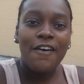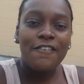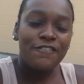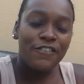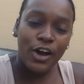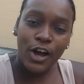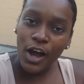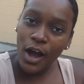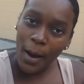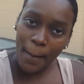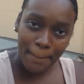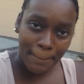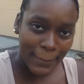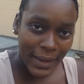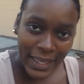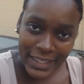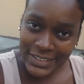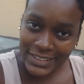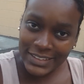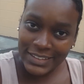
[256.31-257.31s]
for
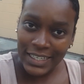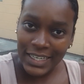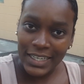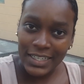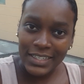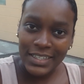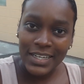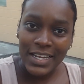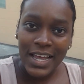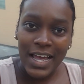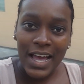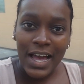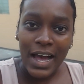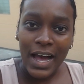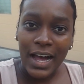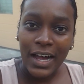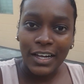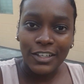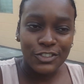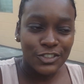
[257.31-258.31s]
commenting
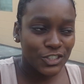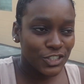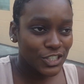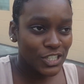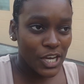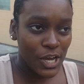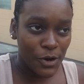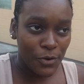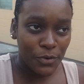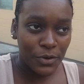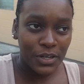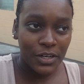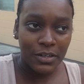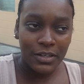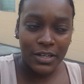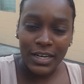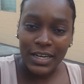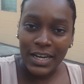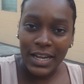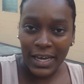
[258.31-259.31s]
and sharing
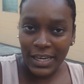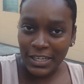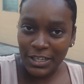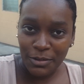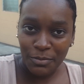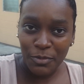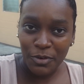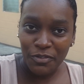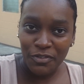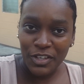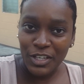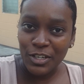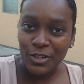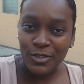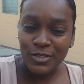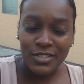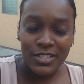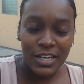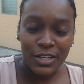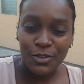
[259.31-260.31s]
and liking my
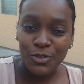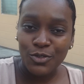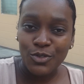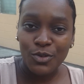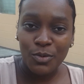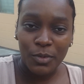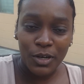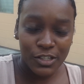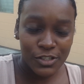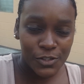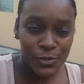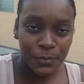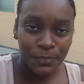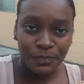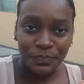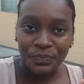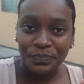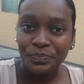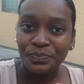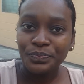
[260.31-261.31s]
videos. Thank you so much.
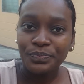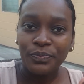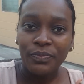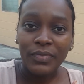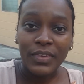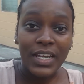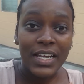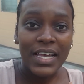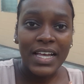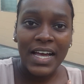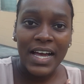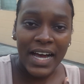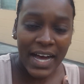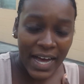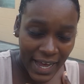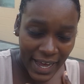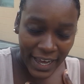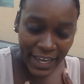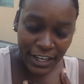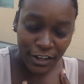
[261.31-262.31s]

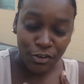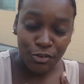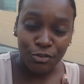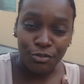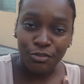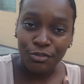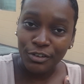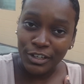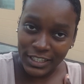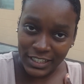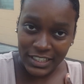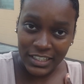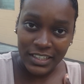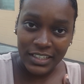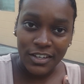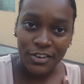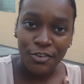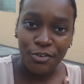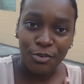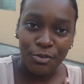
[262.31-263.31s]
I
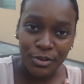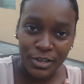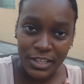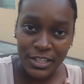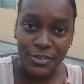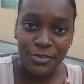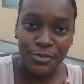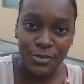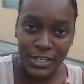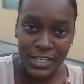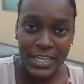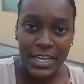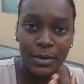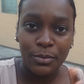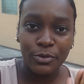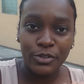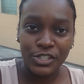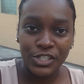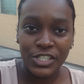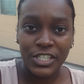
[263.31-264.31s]
really
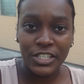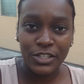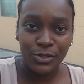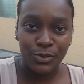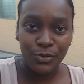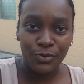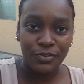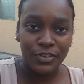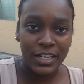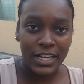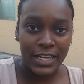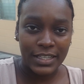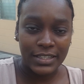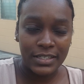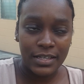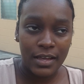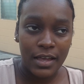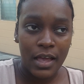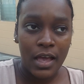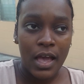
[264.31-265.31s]
appreciate you for
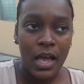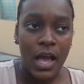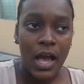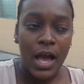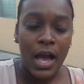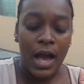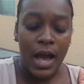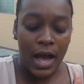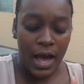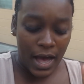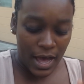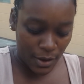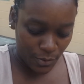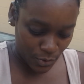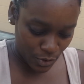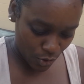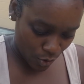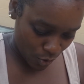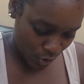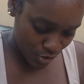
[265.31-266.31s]
that. I
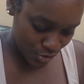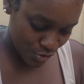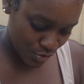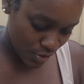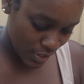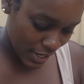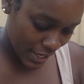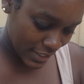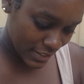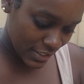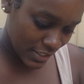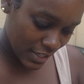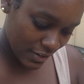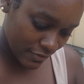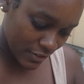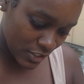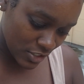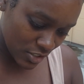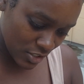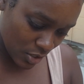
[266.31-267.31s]
would also like to give
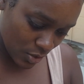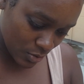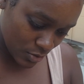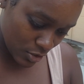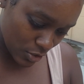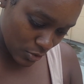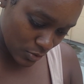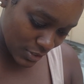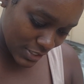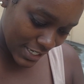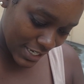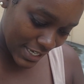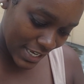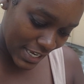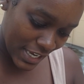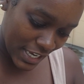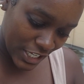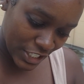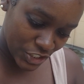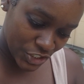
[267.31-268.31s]
a shout out to
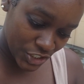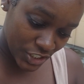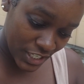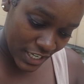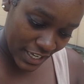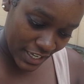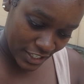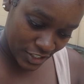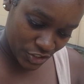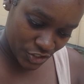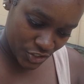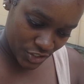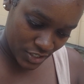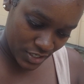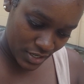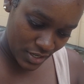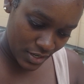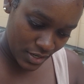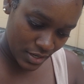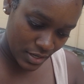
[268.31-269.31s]

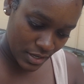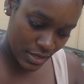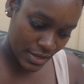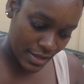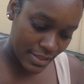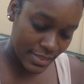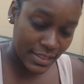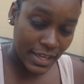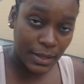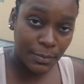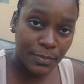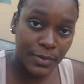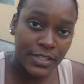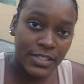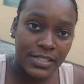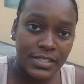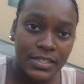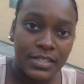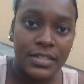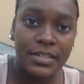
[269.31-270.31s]
KG. That
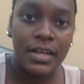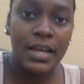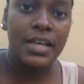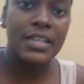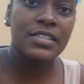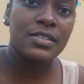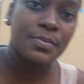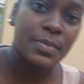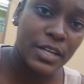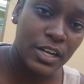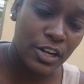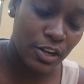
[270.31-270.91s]
person has been